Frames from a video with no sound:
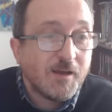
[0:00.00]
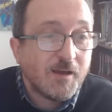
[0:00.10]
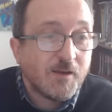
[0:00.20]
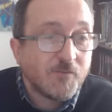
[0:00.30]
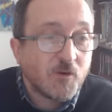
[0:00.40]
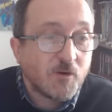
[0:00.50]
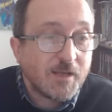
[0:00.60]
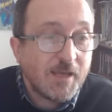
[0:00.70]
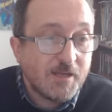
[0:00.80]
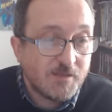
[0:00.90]
I've got
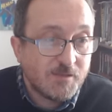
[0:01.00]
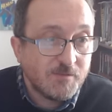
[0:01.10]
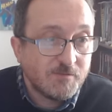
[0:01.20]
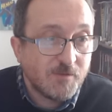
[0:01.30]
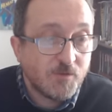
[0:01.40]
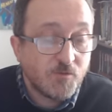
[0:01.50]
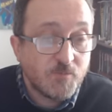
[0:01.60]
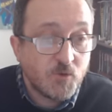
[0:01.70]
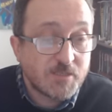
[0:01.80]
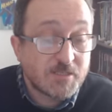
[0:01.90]
Kelleher,
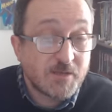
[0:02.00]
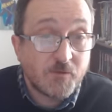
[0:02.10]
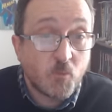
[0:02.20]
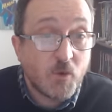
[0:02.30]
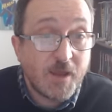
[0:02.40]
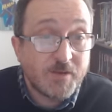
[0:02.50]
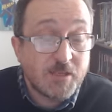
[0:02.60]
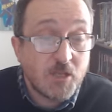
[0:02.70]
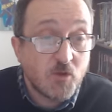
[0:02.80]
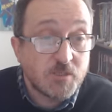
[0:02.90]

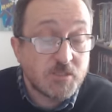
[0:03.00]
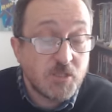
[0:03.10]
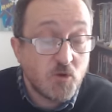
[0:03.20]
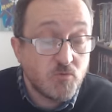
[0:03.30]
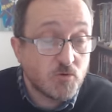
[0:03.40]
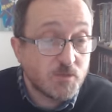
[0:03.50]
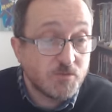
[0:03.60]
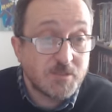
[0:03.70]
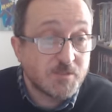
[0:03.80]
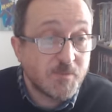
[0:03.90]
3.7. There's no
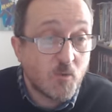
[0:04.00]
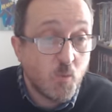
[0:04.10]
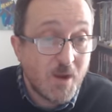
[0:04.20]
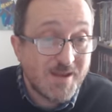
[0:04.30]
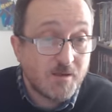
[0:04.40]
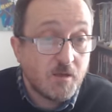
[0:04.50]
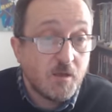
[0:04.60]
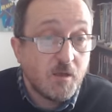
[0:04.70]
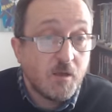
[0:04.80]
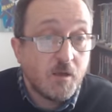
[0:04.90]
prognosis about when
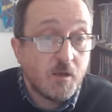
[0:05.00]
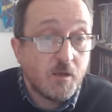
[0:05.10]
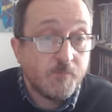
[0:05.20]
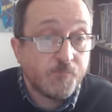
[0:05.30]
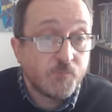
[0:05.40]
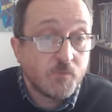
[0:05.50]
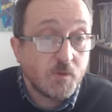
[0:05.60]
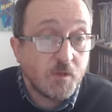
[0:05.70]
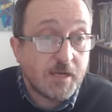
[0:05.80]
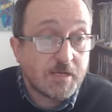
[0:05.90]

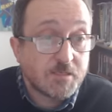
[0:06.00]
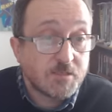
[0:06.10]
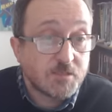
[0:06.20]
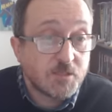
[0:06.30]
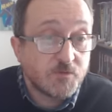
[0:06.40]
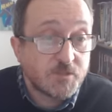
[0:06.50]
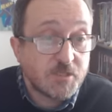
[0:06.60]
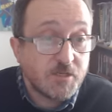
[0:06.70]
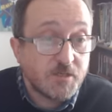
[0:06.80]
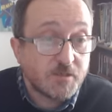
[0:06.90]
Alisson's going
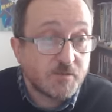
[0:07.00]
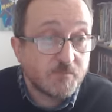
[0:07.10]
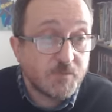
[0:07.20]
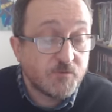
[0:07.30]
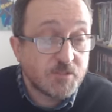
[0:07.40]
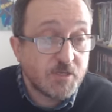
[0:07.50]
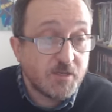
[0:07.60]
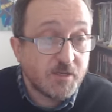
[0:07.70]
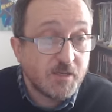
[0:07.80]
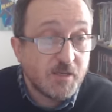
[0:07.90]
to be
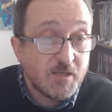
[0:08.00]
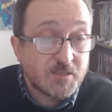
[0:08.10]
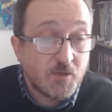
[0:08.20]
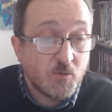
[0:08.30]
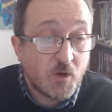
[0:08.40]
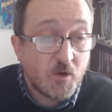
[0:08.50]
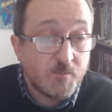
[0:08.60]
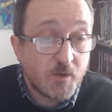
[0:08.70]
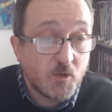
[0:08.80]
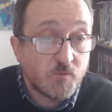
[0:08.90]
returning. So
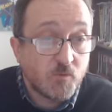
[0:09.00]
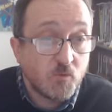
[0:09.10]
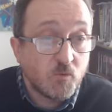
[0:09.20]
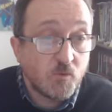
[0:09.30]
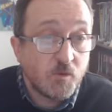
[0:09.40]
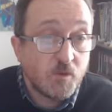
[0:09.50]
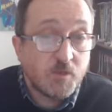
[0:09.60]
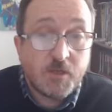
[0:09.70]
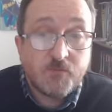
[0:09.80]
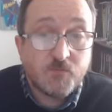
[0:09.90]
I'm hopeful that
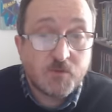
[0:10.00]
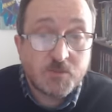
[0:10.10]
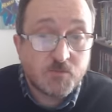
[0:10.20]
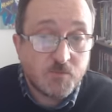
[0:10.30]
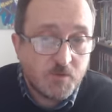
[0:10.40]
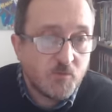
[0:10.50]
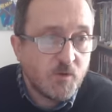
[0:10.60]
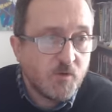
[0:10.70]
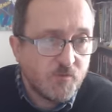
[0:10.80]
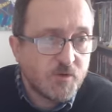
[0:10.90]
we've
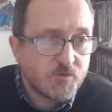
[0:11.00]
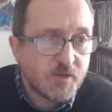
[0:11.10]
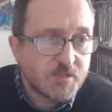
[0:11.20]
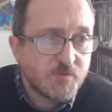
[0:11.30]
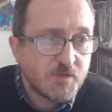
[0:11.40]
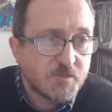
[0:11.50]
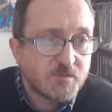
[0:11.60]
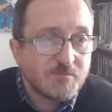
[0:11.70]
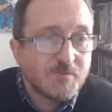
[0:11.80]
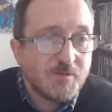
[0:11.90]
got free
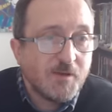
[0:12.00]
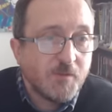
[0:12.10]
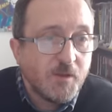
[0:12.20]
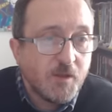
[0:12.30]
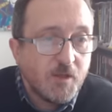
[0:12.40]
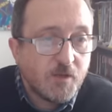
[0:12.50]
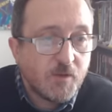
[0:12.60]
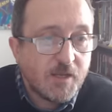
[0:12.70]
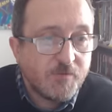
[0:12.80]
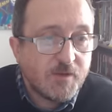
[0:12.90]
transfers. You know,
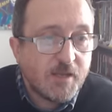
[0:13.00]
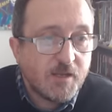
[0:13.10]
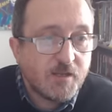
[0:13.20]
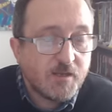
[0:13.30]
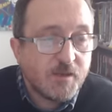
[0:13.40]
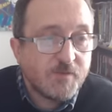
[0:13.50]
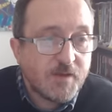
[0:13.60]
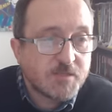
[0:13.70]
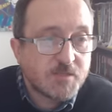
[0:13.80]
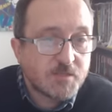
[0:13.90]
if
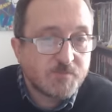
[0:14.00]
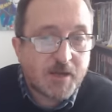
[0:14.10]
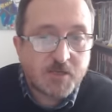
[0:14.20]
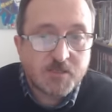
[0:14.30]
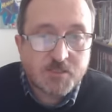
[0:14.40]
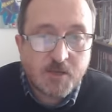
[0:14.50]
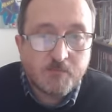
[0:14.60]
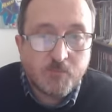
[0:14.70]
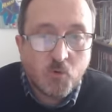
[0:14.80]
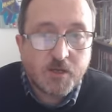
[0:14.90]
Alisson's back at
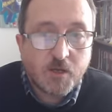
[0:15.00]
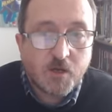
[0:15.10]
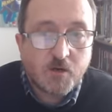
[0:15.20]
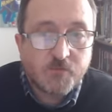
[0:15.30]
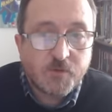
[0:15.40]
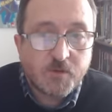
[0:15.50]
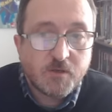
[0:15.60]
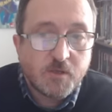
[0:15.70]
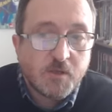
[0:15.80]
some point after.